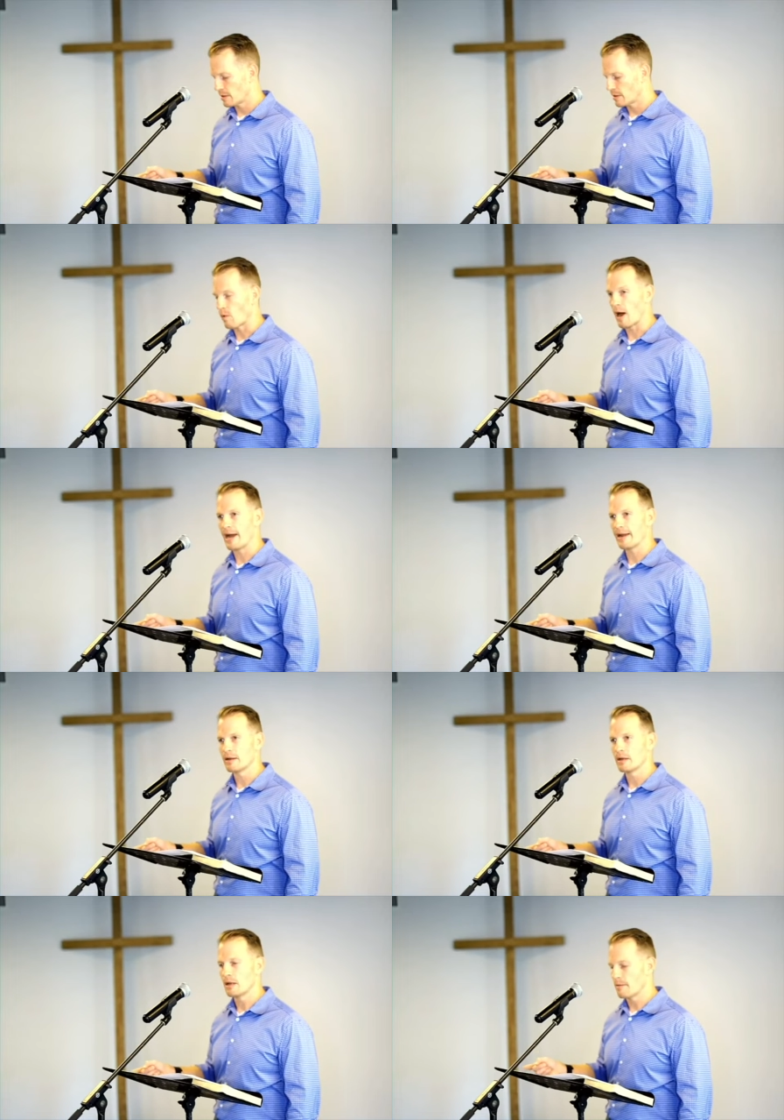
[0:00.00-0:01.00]
Why?
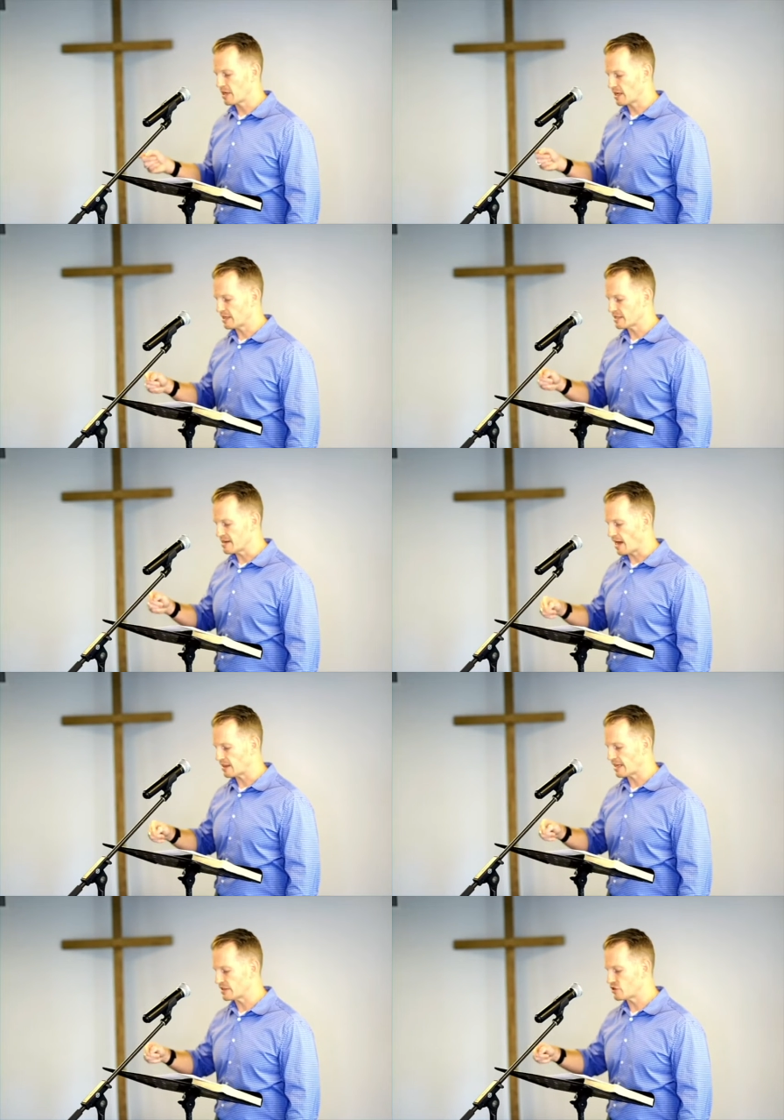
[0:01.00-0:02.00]
Because
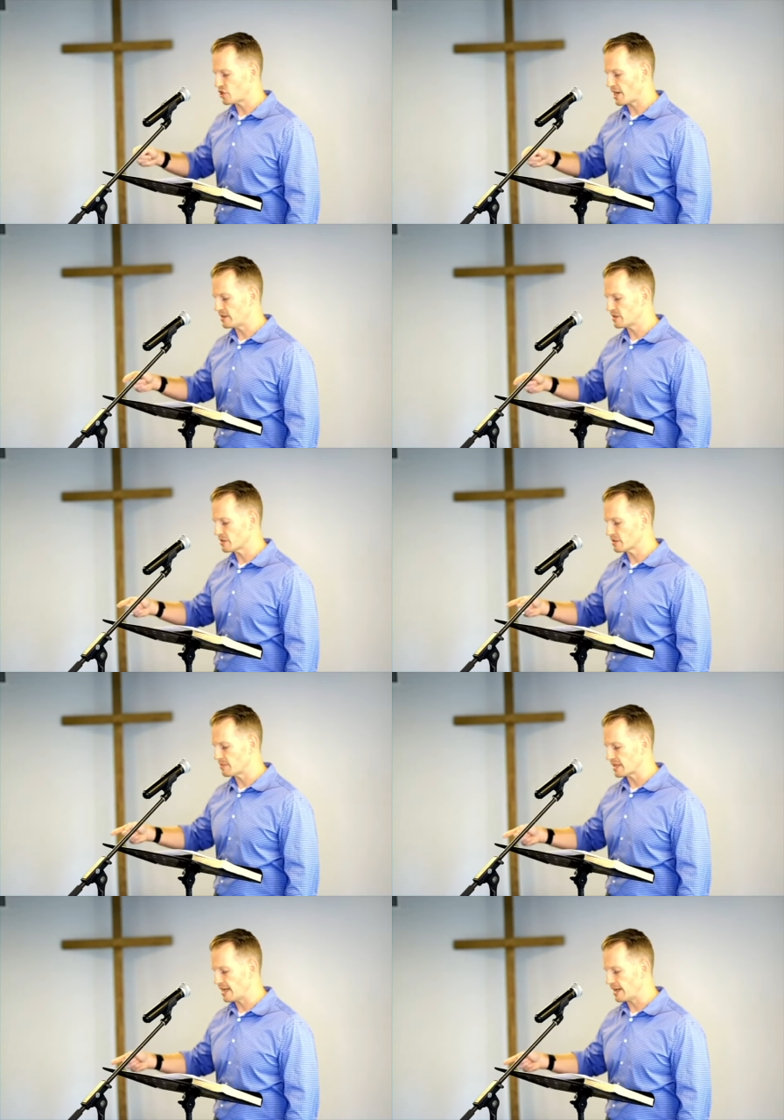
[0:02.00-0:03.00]
nothing has changed since the
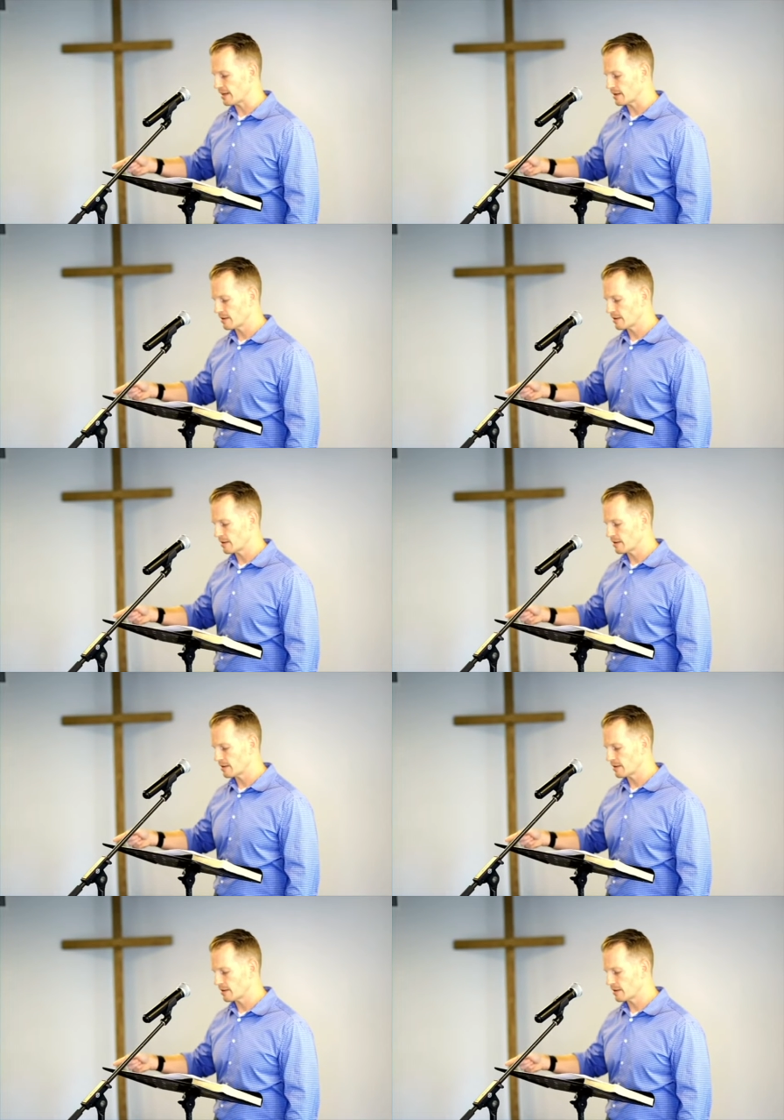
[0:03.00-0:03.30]
beginning.